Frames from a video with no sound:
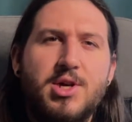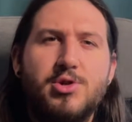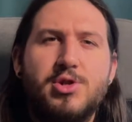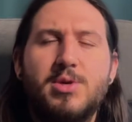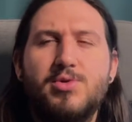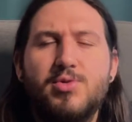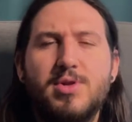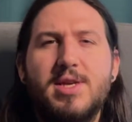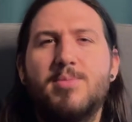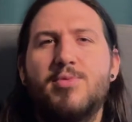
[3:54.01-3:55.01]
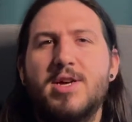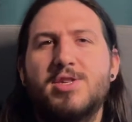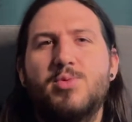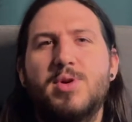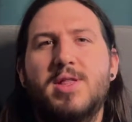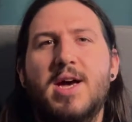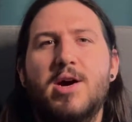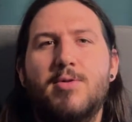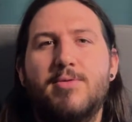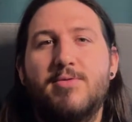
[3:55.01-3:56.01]
So I was really impressed with
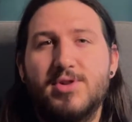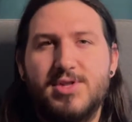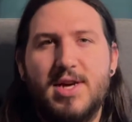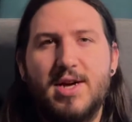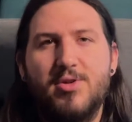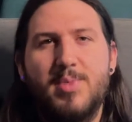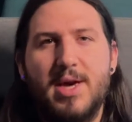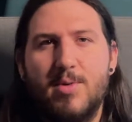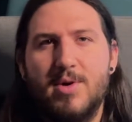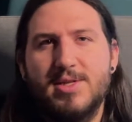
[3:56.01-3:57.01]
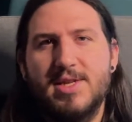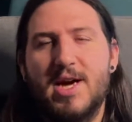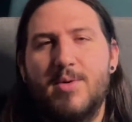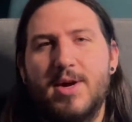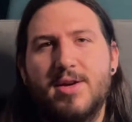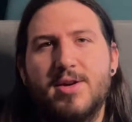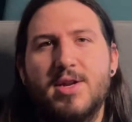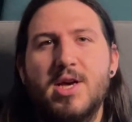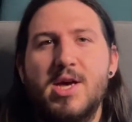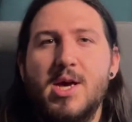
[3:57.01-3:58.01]
how versatile the paint was and how I could
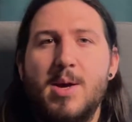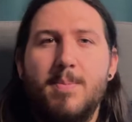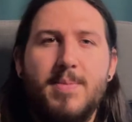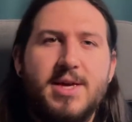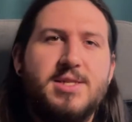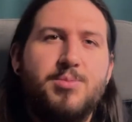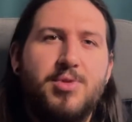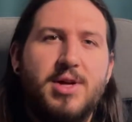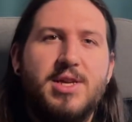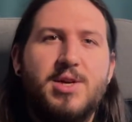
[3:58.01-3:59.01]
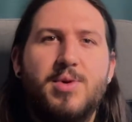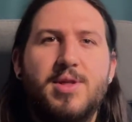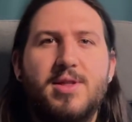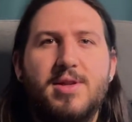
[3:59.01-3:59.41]
mix and blend it with